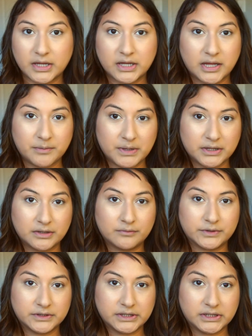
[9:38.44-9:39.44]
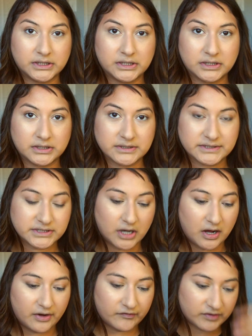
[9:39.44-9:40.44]
Keep it really
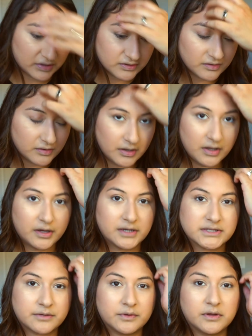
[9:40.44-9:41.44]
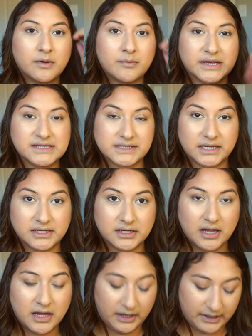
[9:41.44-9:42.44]
soft because I really want my skin
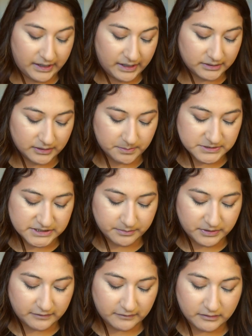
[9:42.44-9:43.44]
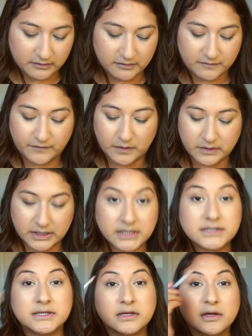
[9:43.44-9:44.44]
and lips to be a
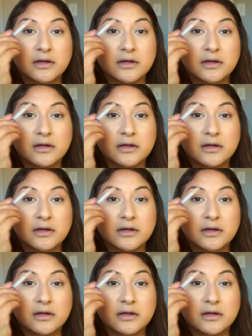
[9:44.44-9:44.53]
focus.